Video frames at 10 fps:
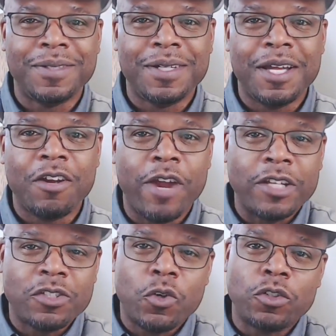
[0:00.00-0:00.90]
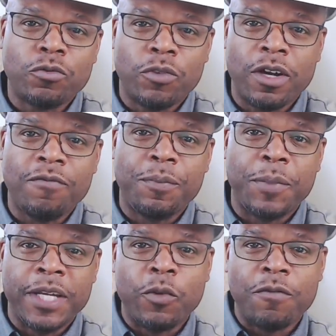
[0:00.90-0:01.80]
Credit scores run
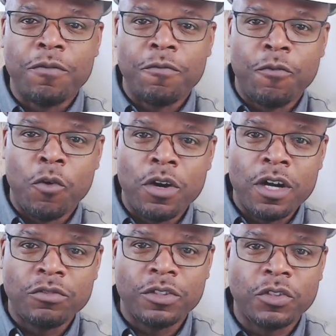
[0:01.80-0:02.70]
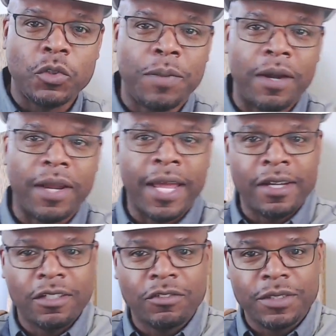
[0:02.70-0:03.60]
anywhere from 400 to about 800.